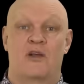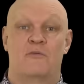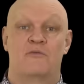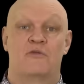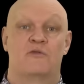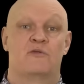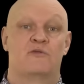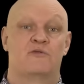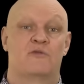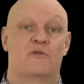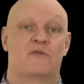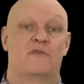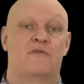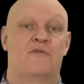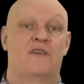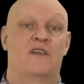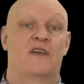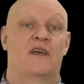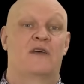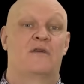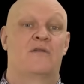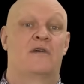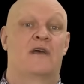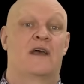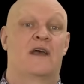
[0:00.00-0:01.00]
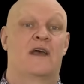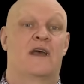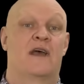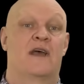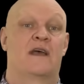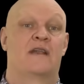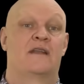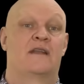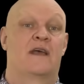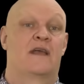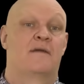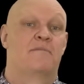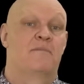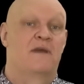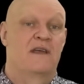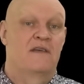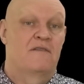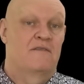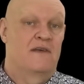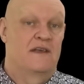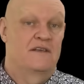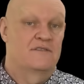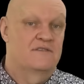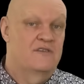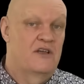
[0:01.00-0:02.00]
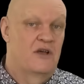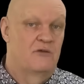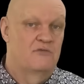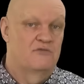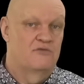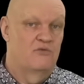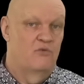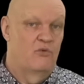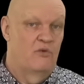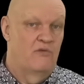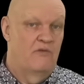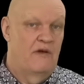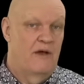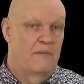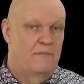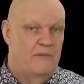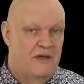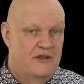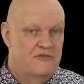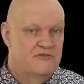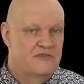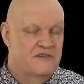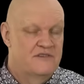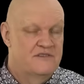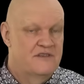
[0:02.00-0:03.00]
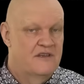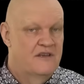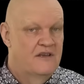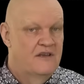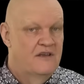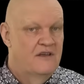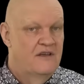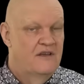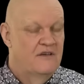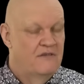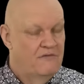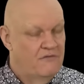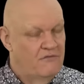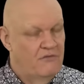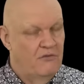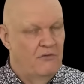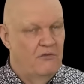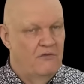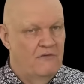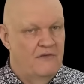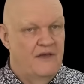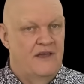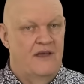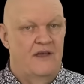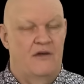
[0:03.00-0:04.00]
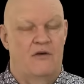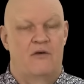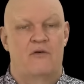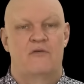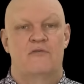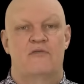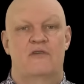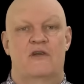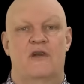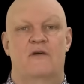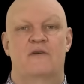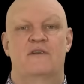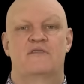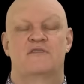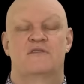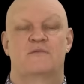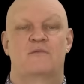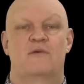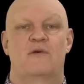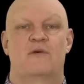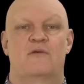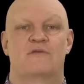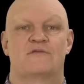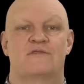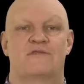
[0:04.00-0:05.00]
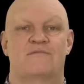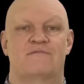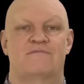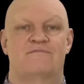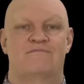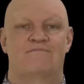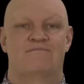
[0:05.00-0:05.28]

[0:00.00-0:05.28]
hope you enjoyed the video and a big thanks go to all of our patrons for their ongoing support.